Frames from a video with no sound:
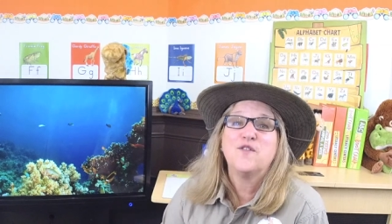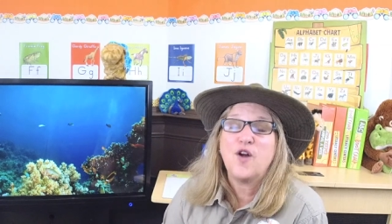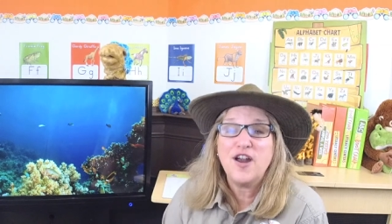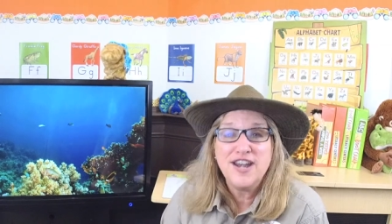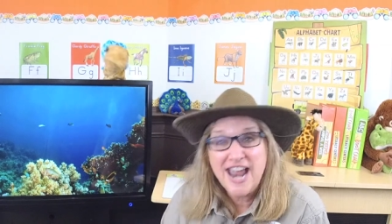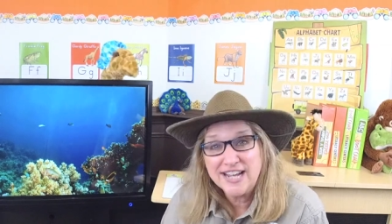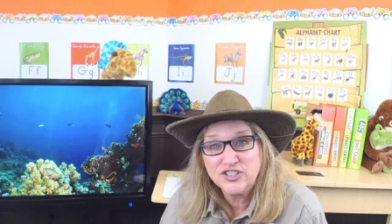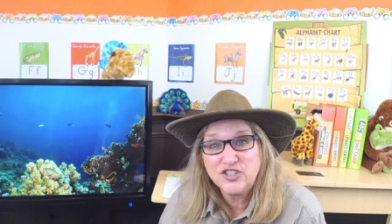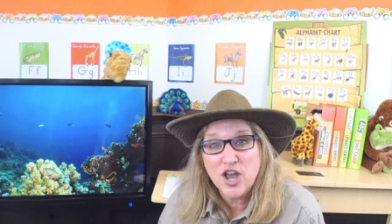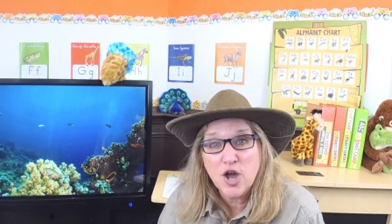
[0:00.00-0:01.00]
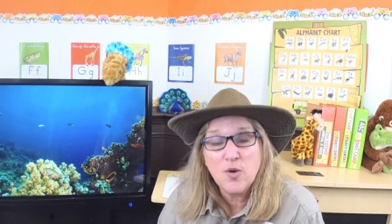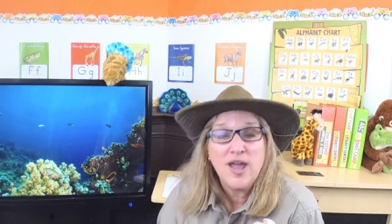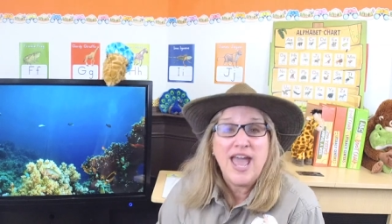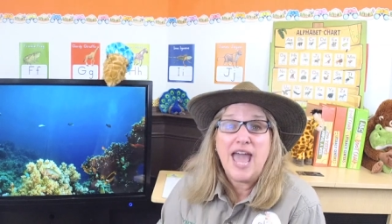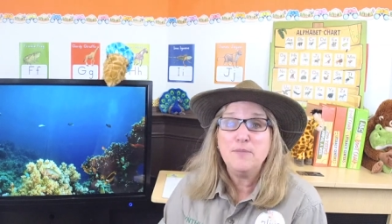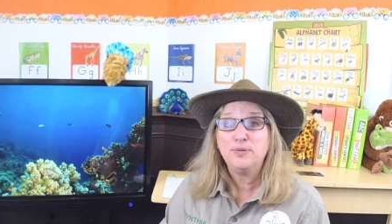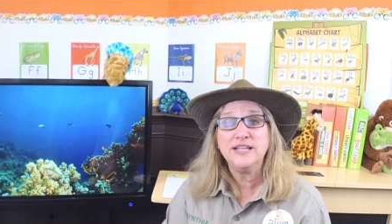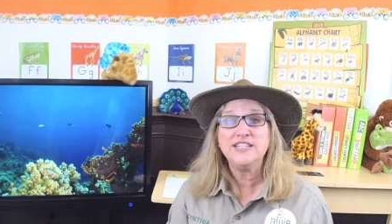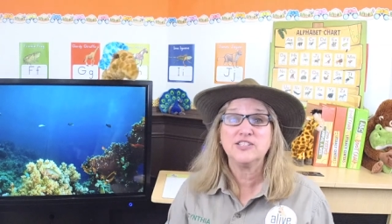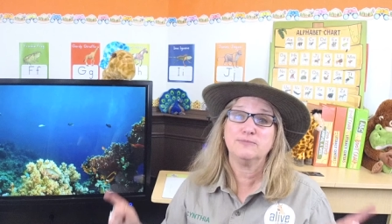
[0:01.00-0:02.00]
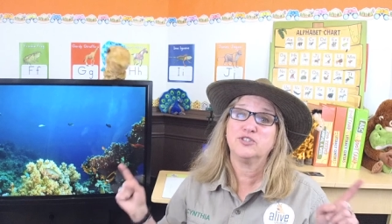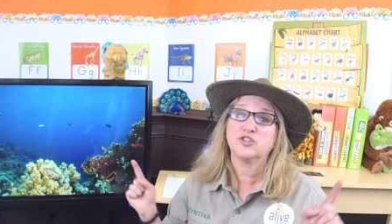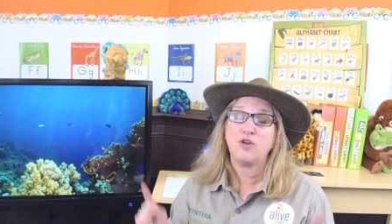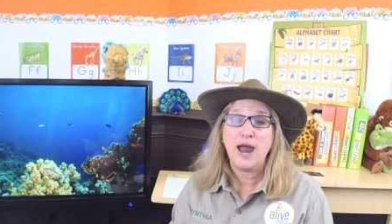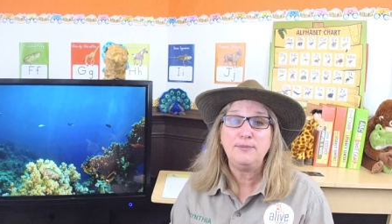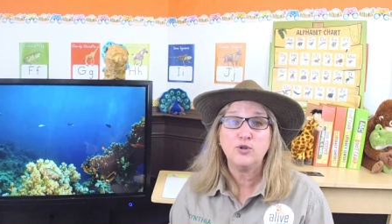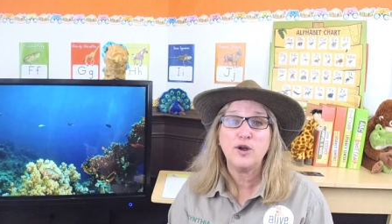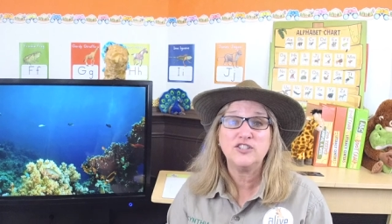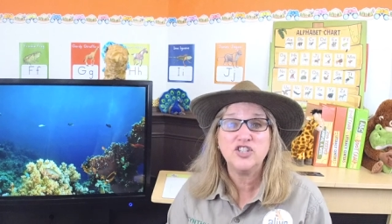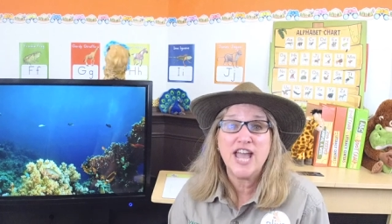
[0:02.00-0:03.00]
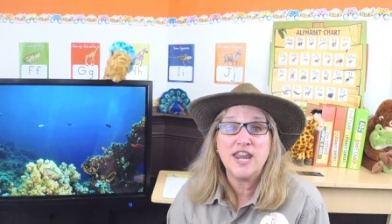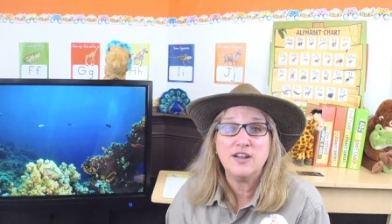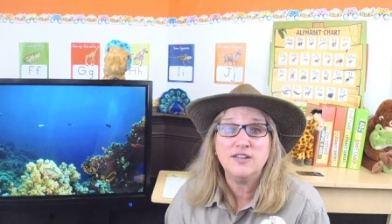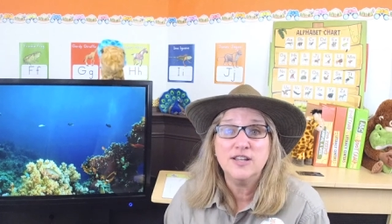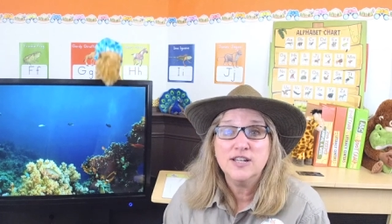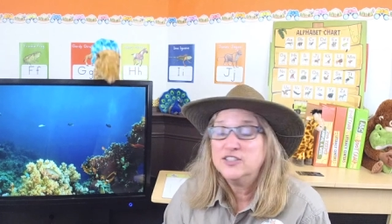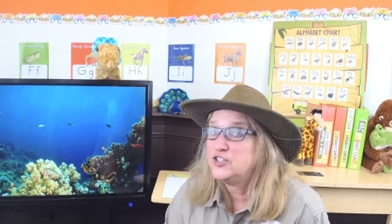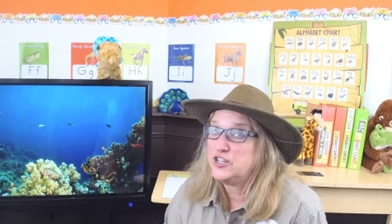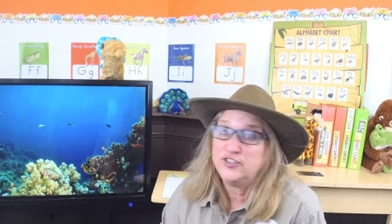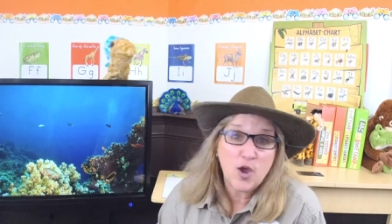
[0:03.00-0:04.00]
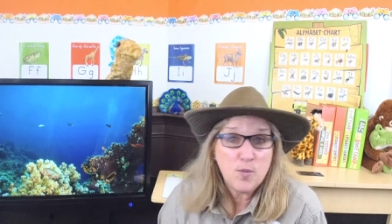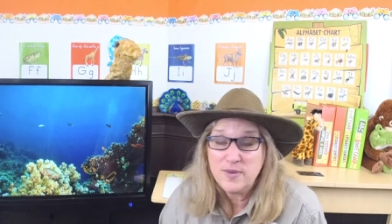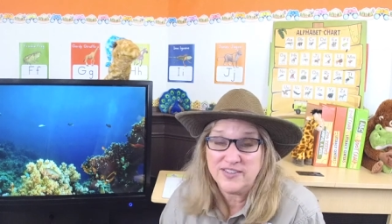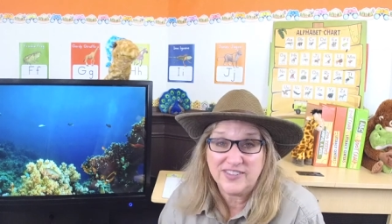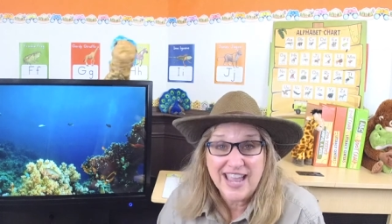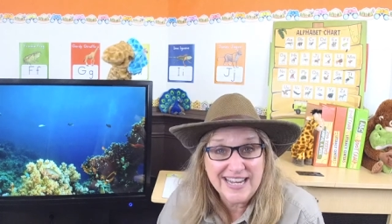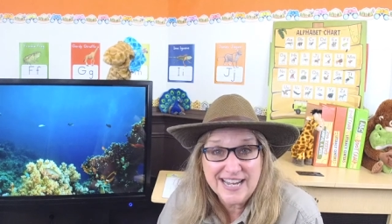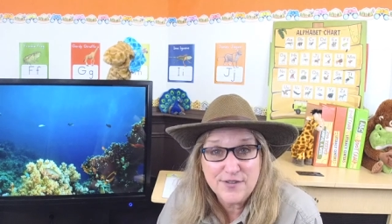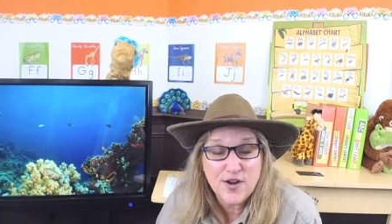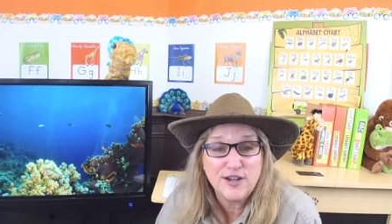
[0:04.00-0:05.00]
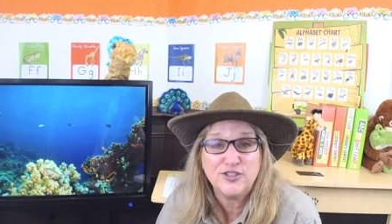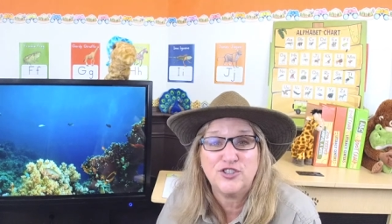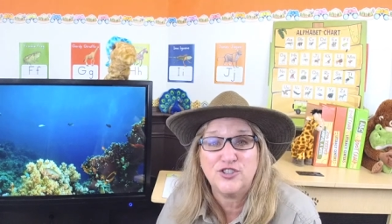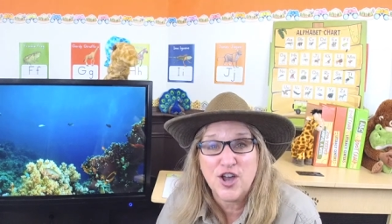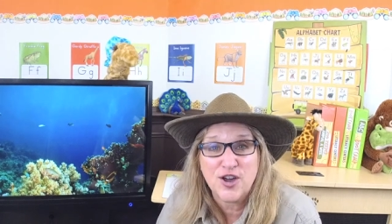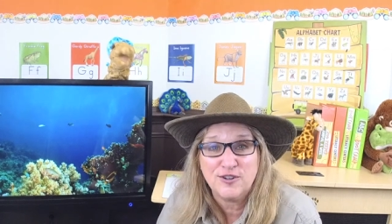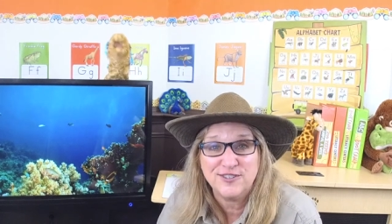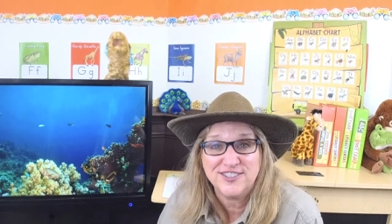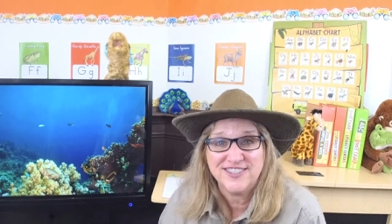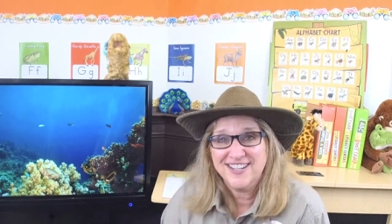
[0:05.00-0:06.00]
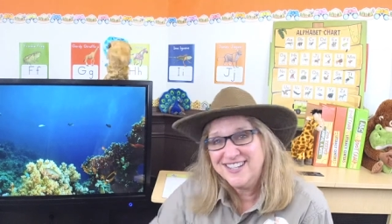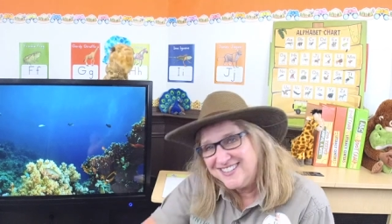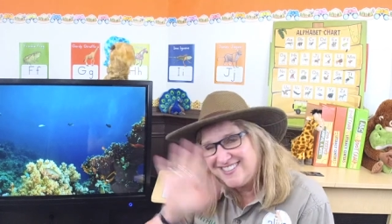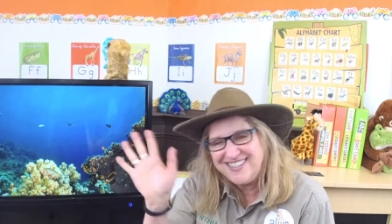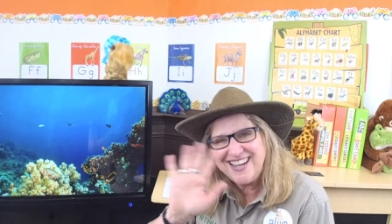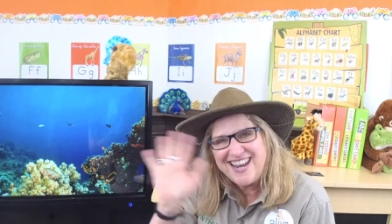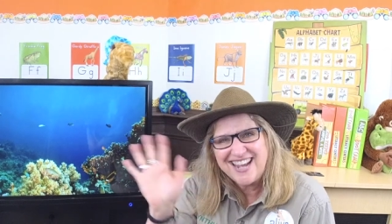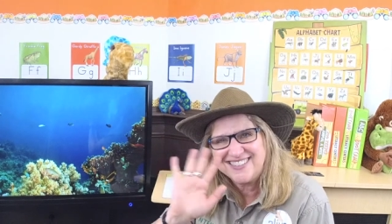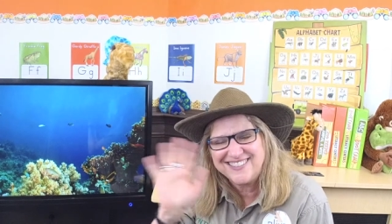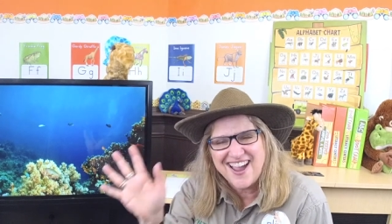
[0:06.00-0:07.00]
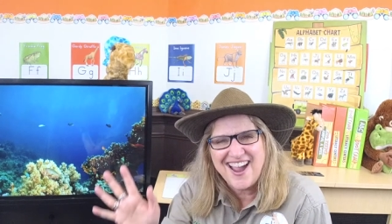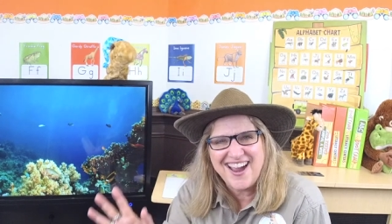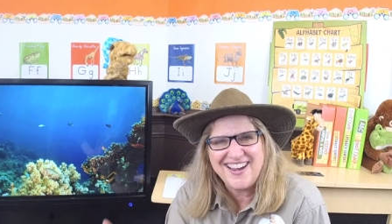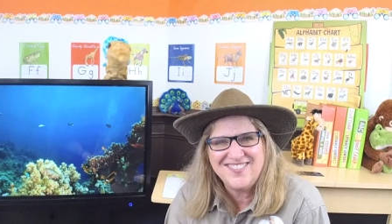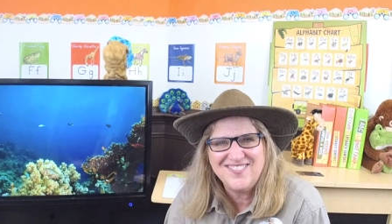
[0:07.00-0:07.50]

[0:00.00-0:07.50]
for our next show and please subscribe to our channel mm -hmm. so you don't miss any of our shows. Yeah. See you next time.